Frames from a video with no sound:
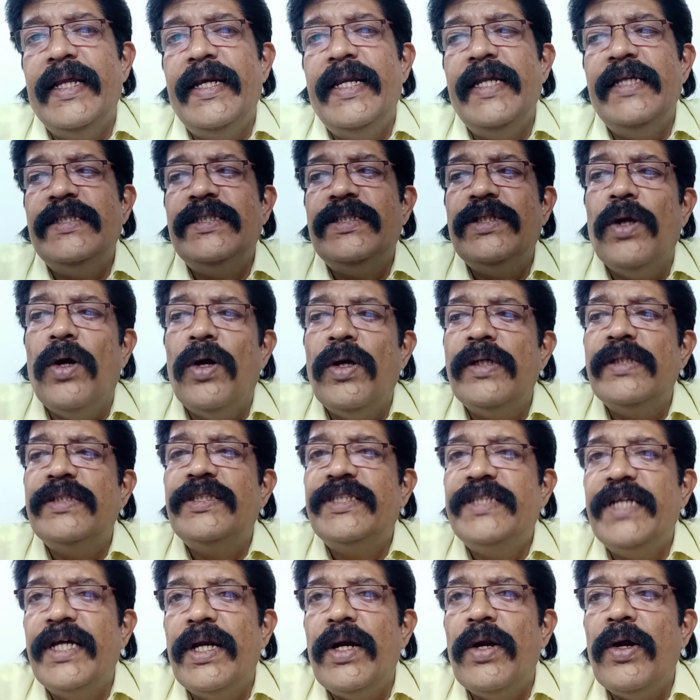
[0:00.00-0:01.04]
that is
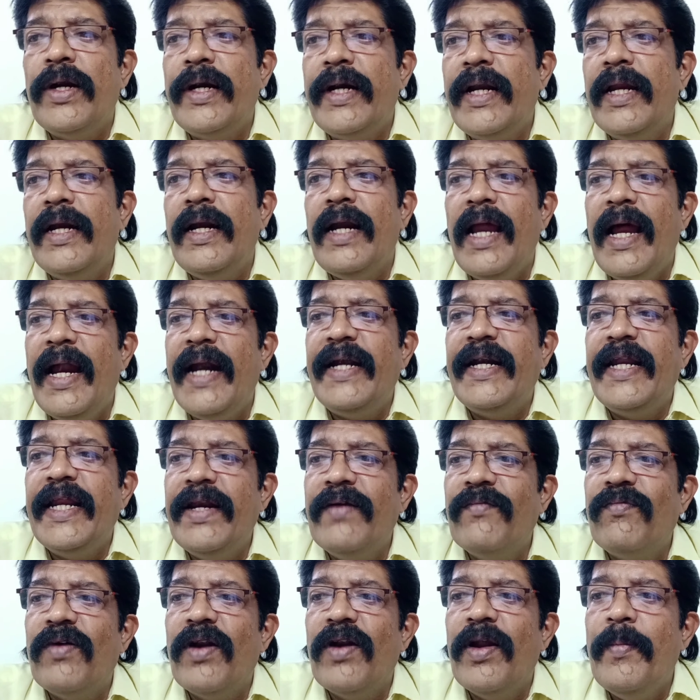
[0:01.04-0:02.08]
non-steroidal
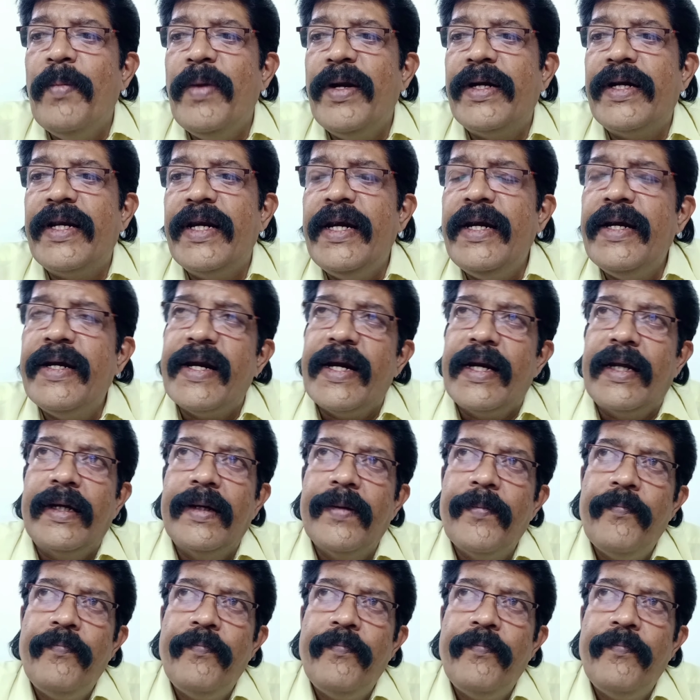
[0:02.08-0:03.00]
anti-inflammatory drug.